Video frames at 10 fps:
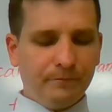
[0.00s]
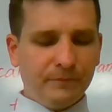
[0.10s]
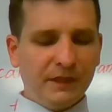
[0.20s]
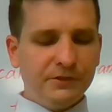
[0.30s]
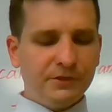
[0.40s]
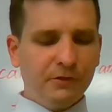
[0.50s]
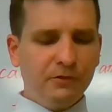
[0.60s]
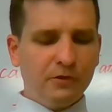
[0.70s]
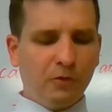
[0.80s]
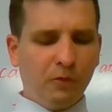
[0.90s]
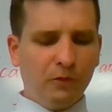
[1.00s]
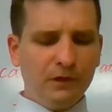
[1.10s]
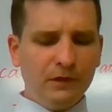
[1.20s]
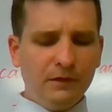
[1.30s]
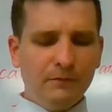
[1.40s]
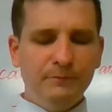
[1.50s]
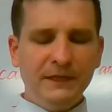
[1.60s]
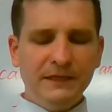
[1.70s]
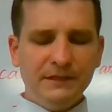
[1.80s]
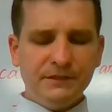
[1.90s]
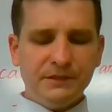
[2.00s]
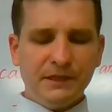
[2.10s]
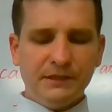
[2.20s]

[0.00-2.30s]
They sowed corn, beans,